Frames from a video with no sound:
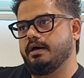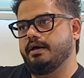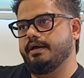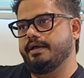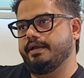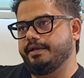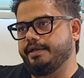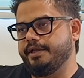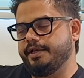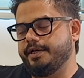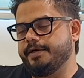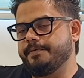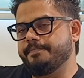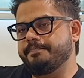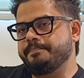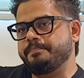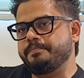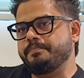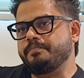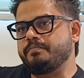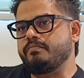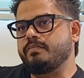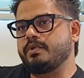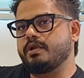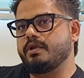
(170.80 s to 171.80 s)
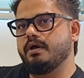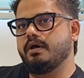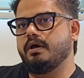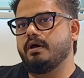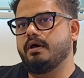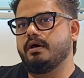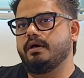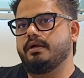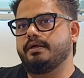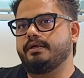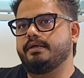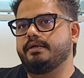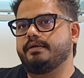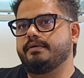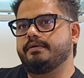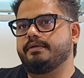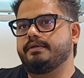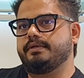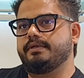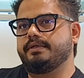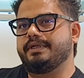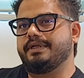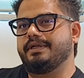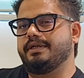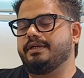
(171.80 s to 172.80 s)
India.
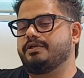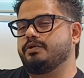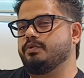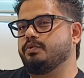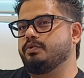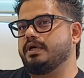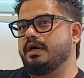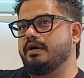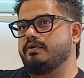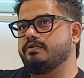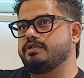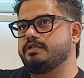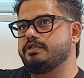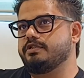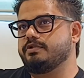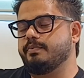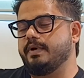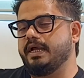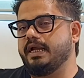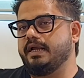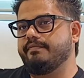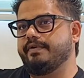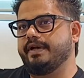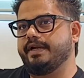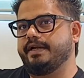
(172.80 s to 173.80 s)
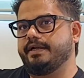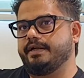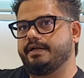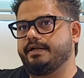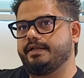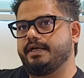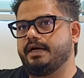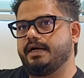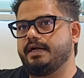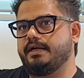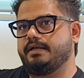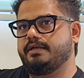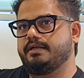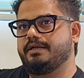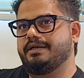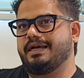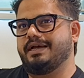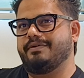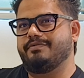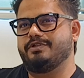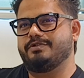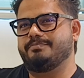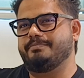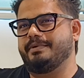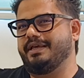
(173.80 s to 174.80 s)
Till 2012, I did that.
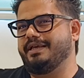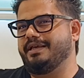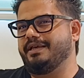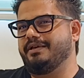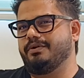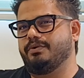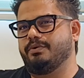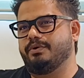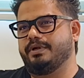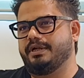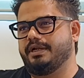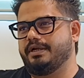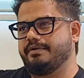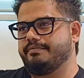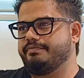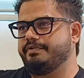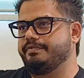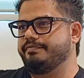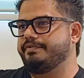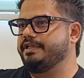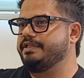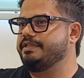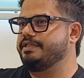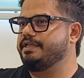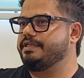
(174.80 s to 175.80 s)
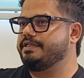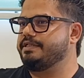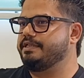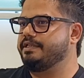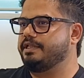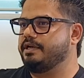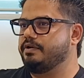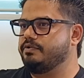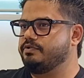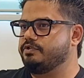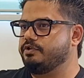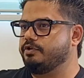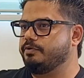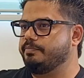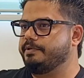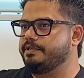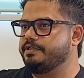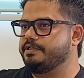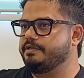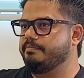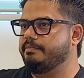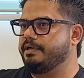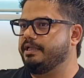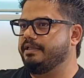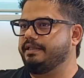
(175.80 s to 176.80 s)
I was making good enough 50,000-60,000
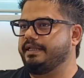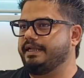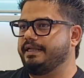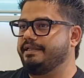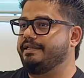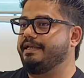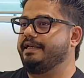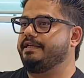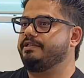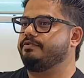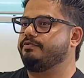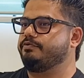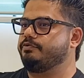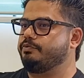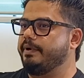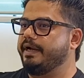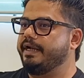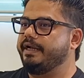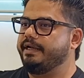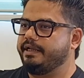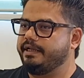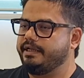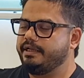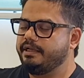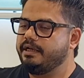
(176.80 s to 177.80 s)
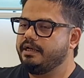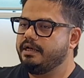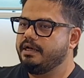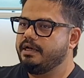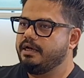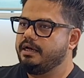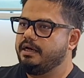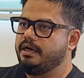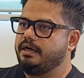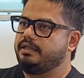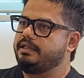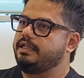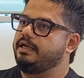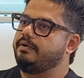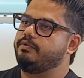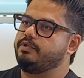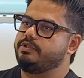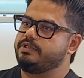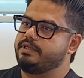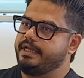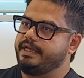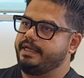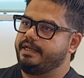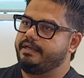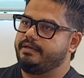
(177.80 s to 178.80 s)
rupees a month at the age of 20. That
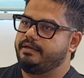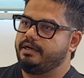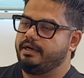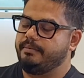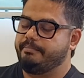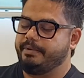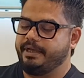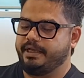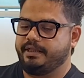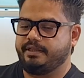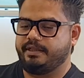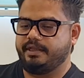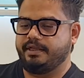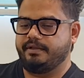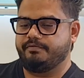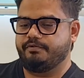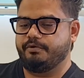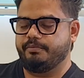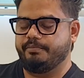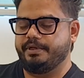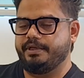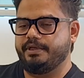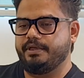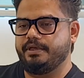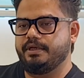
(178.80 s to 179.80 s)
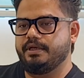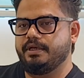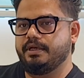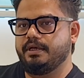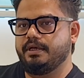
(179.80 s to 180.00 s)
was like a big thing for me.